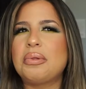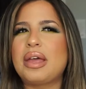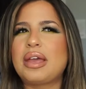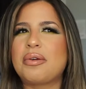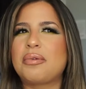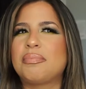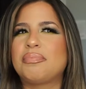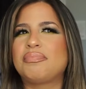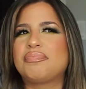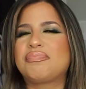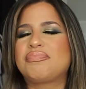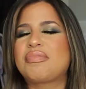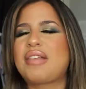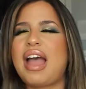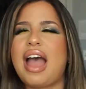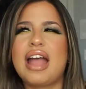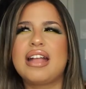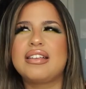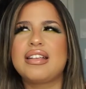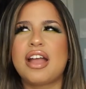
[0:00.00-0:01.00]
like
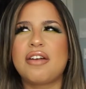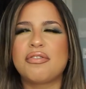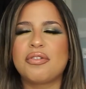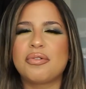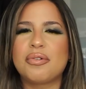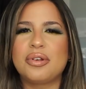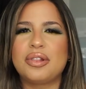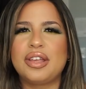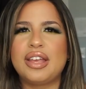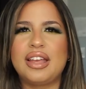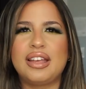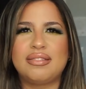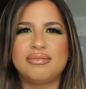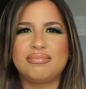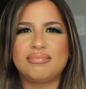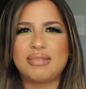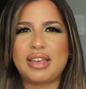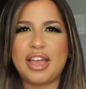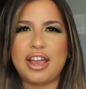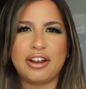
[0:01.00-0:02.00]
I never really
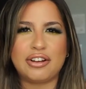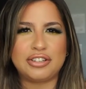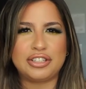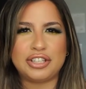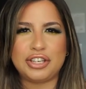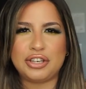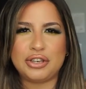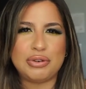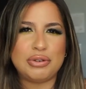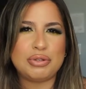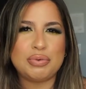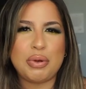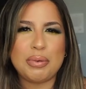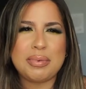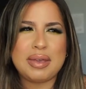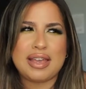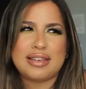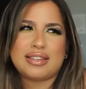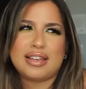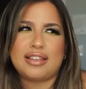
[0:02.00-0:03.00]
cared to use one
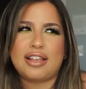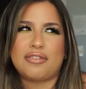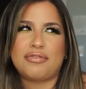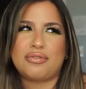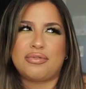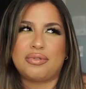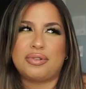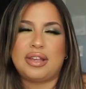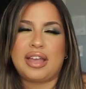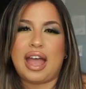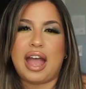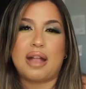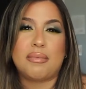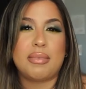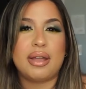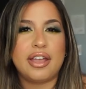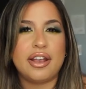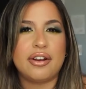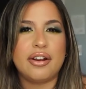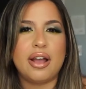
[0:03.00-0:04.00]
because I never really had
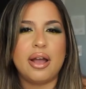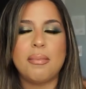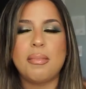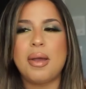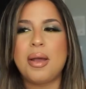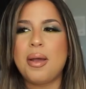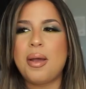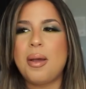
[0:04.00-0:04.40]
my hair up